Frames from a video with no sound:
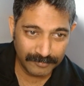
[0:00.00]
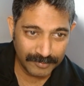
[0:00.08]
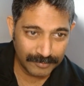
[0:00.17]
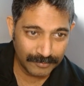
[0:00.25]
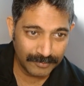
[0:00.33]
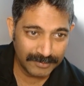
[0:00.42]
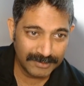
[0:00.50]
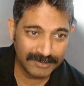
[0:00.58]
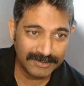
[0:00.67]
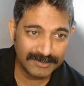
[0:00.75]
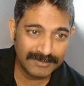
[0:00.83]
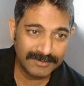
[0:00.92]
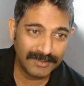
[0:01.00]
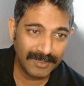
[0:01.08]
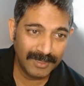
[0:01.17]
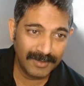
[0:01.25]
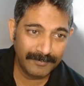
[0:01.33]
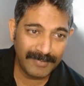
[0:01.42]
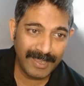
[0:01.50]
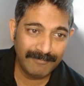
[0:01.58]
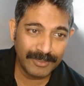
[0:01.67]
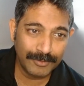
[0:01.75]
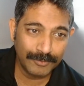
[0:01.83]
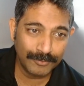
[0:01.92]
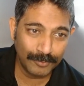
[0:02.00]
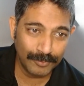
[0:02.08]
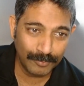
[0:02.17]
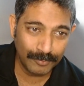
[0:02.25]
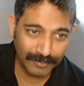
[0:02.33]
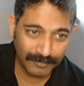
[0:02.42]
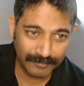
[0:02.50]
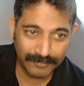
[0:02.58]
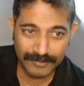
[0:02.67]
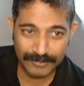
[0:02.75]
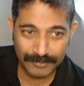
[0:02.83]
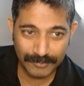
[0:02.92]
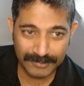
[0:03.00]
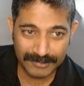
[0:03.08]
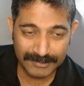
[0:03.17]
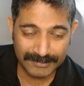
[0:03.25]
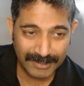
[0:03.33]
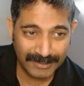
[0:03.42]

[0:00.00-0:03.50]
of resources, uh, having control over resources.